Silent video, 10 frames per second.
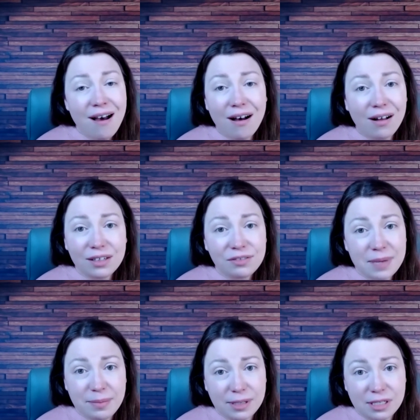all of
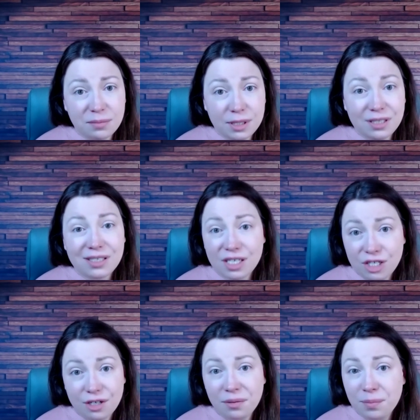my printable
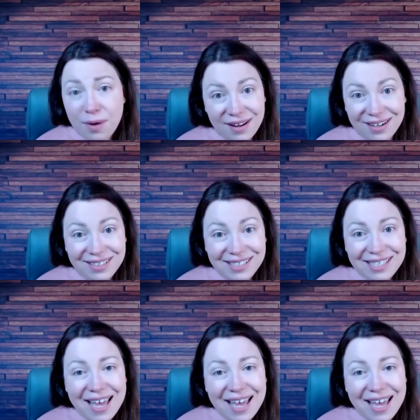digital products.